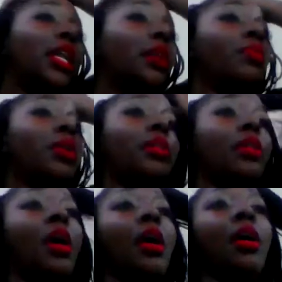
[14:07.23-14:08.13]
with
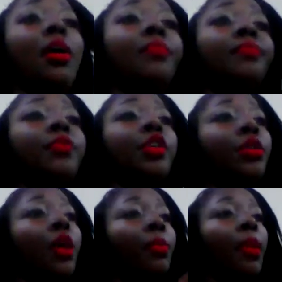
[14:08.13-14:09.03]

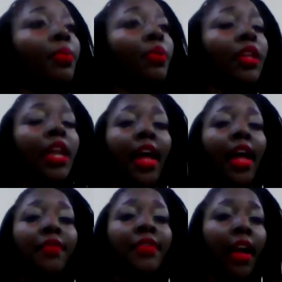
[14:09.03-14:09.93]
my boo that I
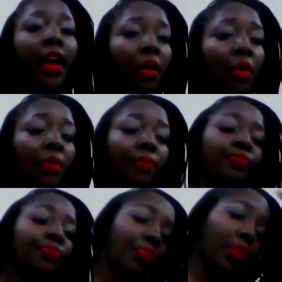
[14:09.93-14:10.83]
have now,
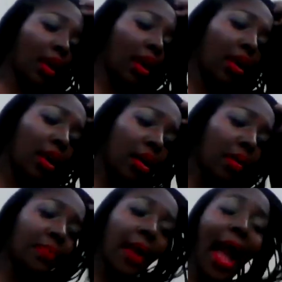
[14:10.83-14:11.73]

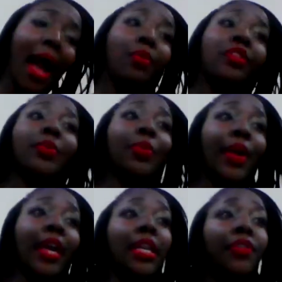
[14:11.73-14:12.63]
I was
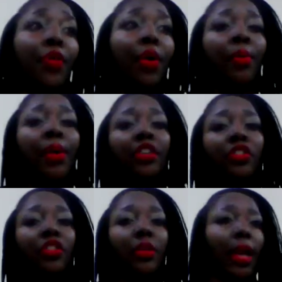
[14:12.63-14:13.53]
ready for a
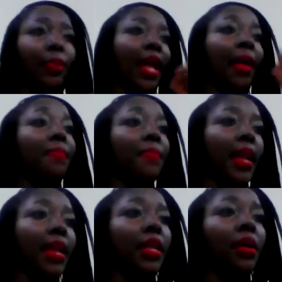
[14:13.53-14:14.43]
relationship. Like when I
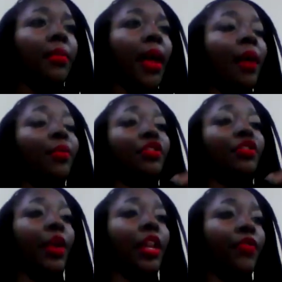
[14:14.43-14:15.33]
met him, I was
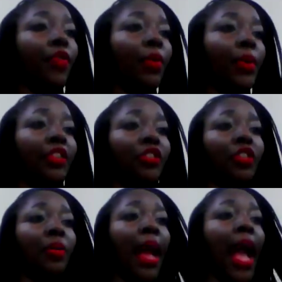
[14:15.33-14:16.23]
ready for a
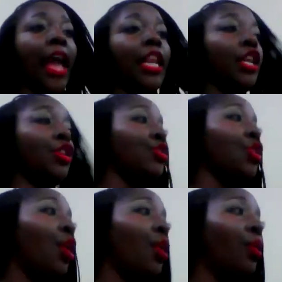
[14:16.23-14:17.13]
relationship. I didn't
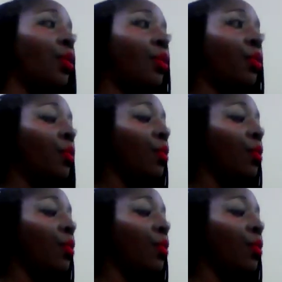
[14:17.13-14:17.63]
know